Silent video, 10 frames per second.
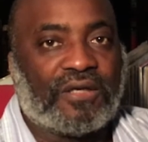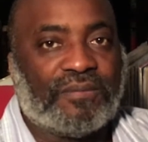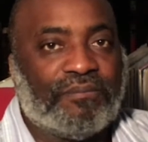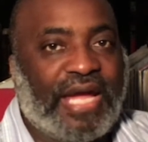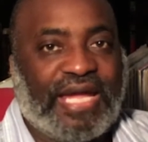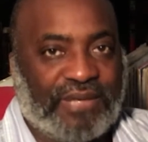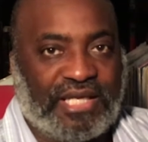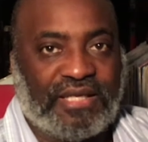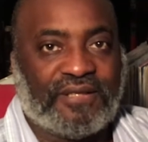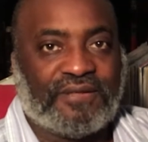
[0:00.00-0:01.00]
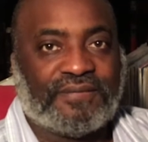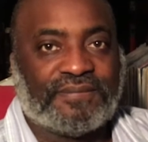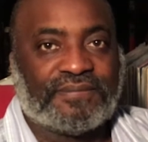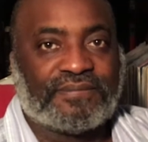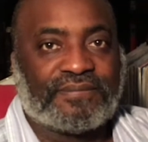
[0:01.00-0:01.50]
maybe.
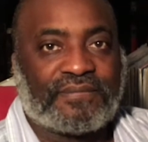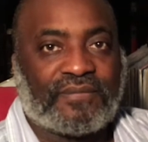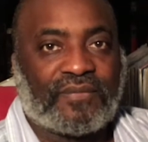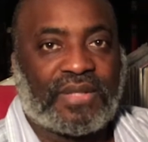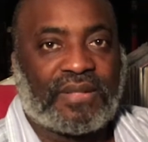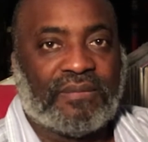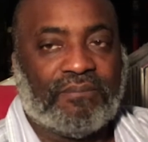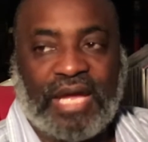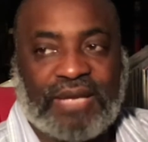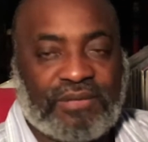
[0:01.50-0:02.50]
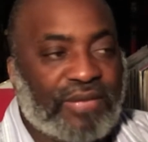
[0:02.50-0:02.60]
Maybe.